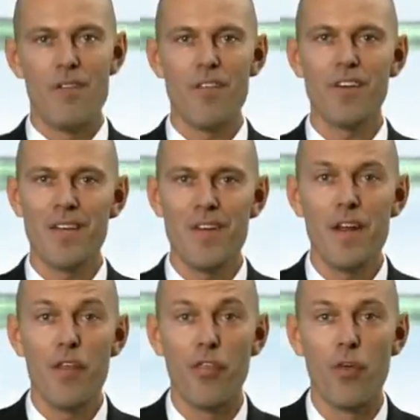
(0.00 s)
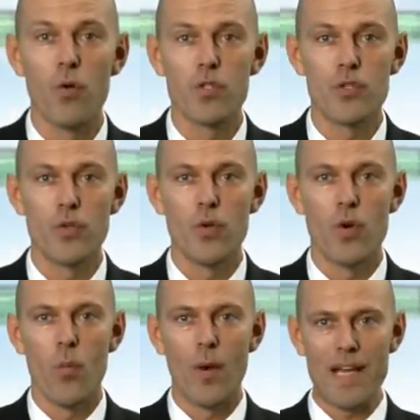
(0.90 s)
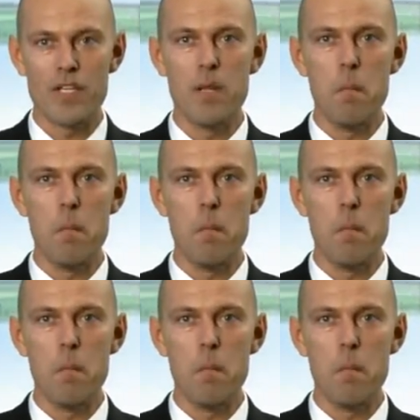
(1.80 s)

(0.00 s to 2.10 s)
you ever given any thought to what actually